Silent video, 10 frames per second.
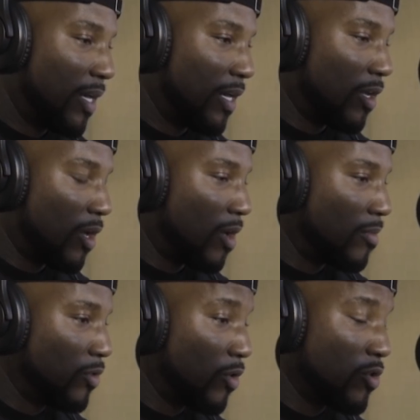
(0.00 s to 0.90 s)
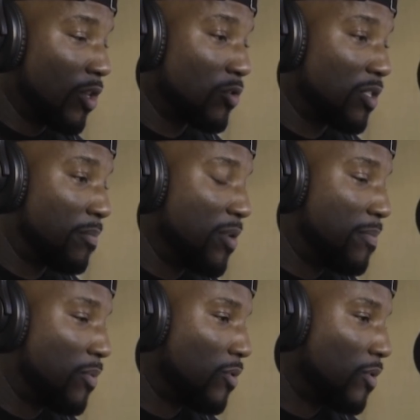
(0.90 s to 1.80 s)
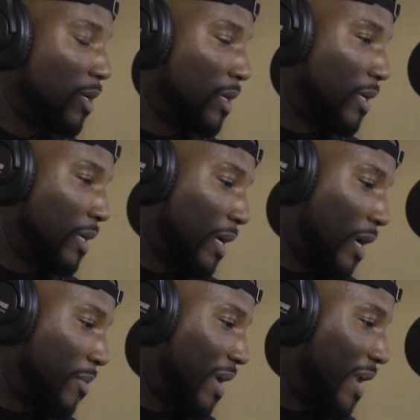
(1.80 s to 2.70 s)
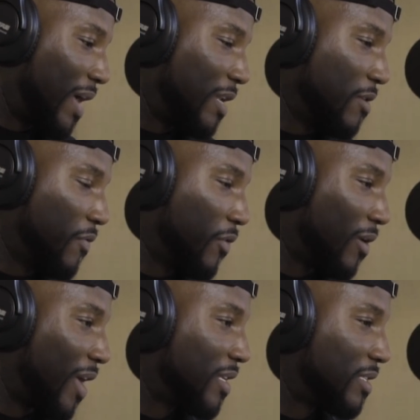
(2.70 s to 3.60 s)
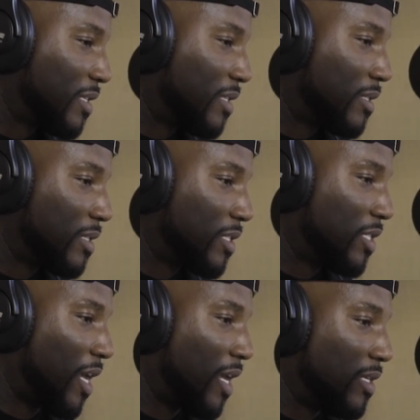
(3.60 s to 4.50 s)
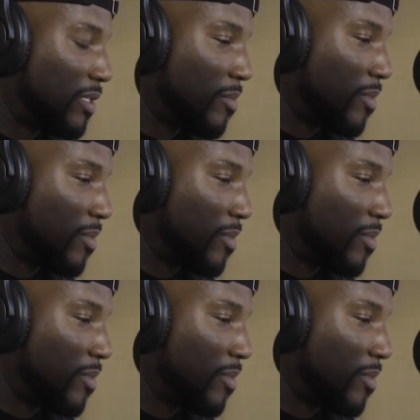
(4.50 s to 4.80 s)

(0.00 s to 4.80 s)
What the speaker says: and you close to the people. I mean, how do you feel like it's changed? I